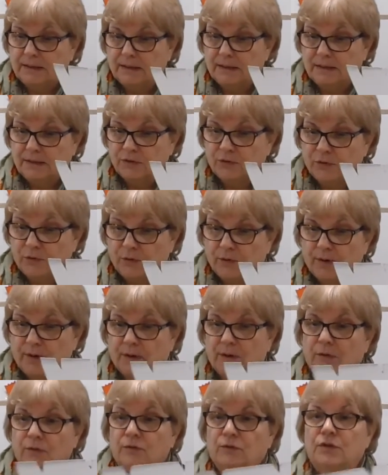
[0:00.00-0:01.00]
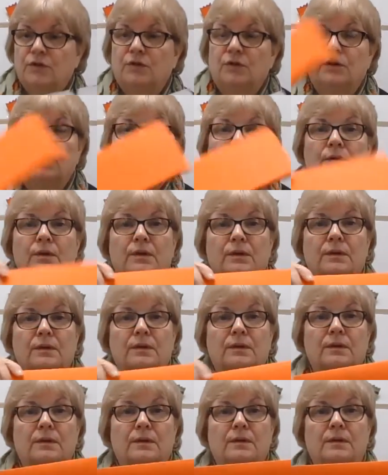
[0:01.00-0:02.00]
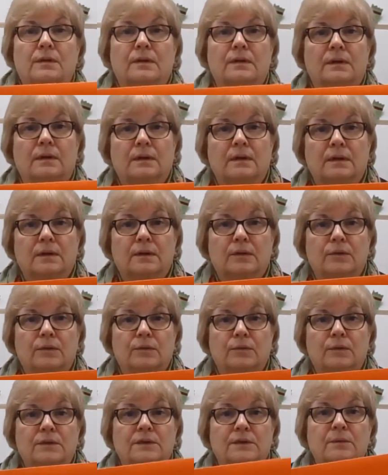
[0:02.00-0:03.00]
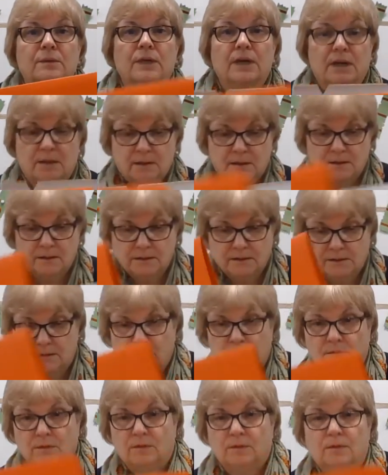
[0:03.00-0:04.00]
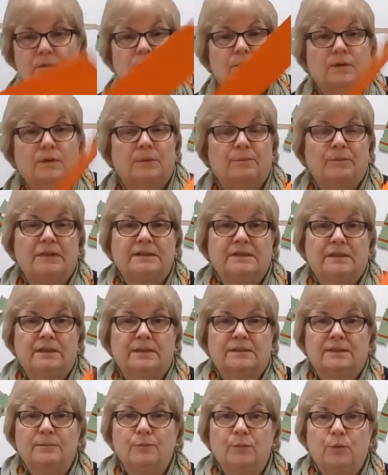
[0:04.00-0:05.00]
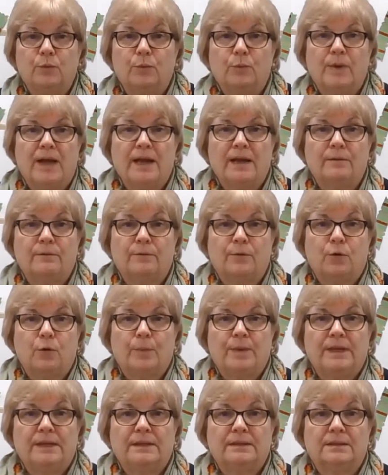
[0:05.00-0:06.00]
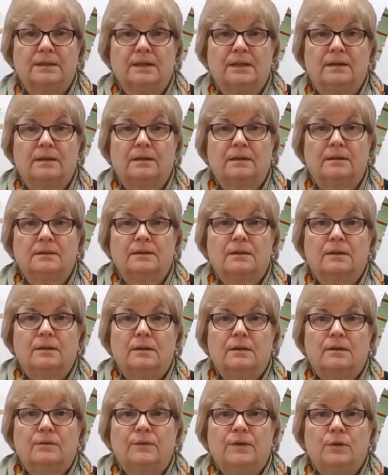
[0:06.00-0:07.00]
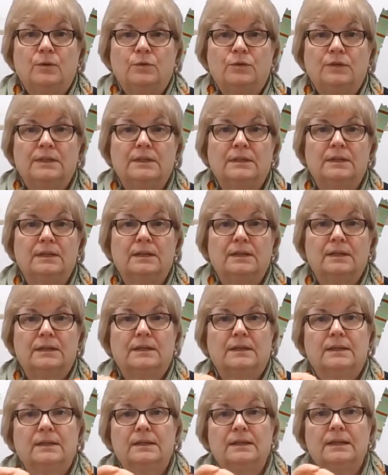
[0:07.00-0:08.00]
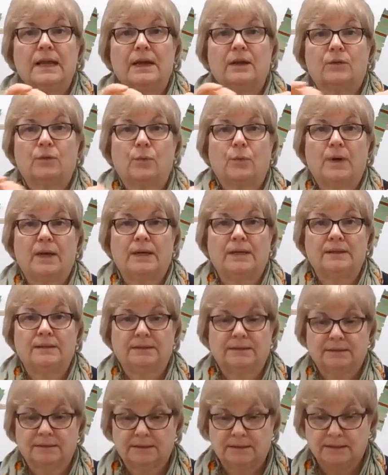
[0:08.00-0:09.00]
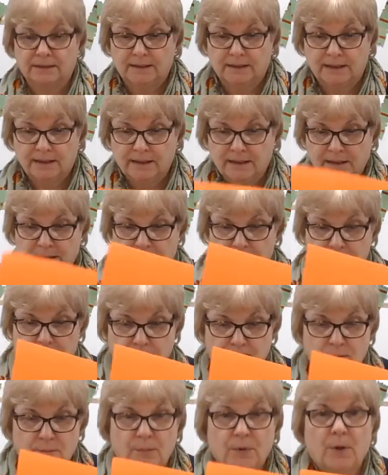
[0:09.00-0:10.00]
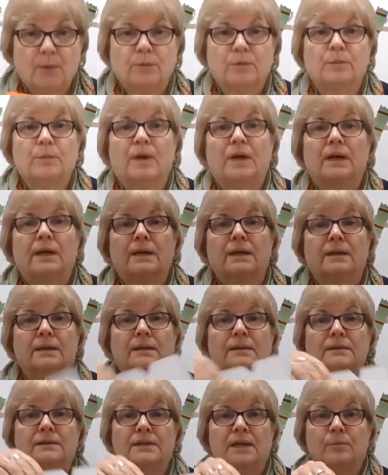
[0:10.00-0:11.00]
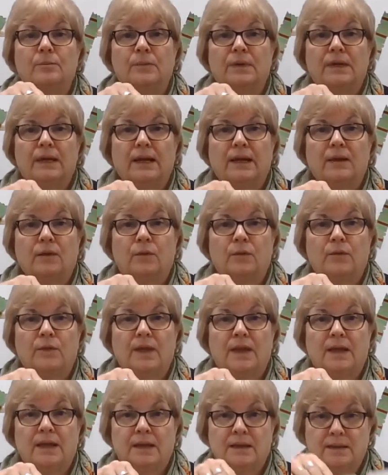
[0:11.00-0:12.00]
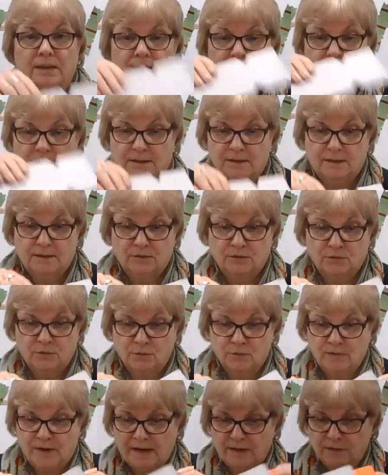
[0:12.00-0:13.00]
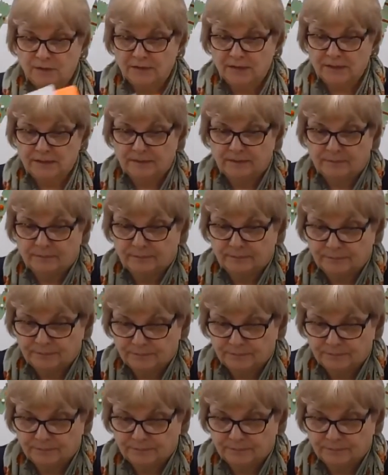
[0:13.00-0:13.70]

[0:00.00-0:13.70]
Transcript: I drew it onto some card, this simple A4 piece of card, folded lengthways, popped my template on there, drew around it,